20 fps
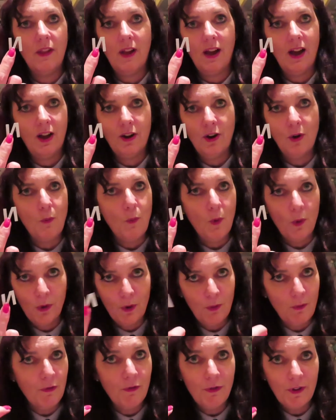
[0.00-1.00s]
I don't want
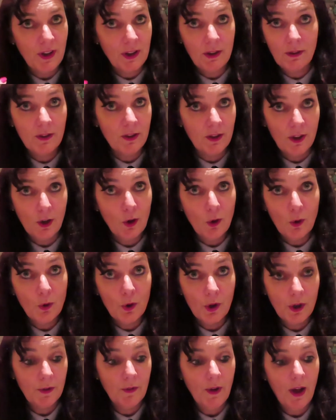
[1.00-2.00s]
them for the
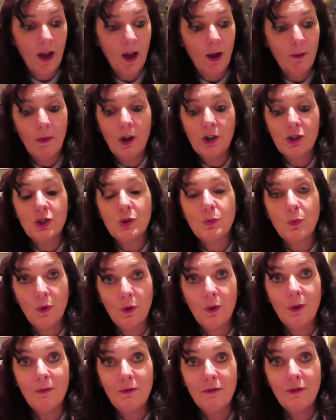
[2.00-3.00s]
look. I just
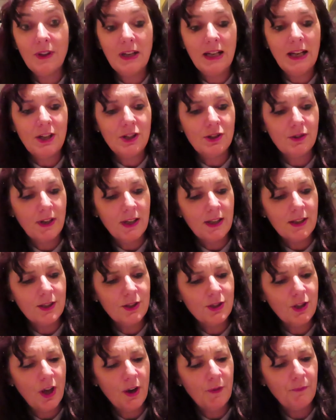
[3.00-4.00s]
want them for the lettering.
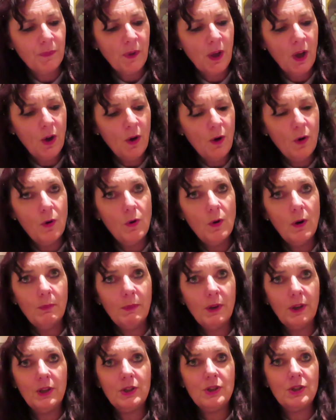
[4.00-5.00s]
So all I'm
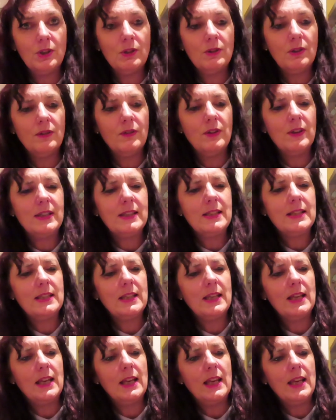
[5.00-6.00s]
going to do, and if you can
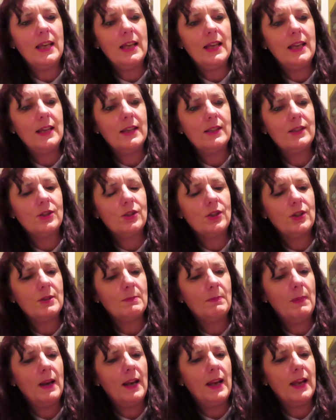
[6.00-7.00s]
see, is
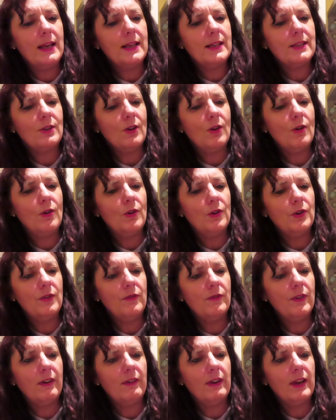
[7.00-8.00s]
just place on
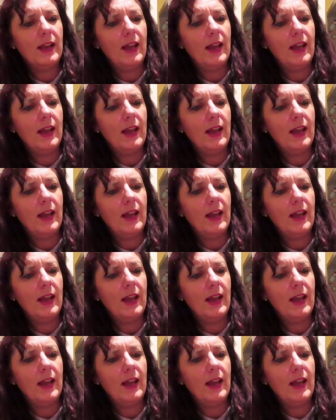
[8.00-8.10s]
very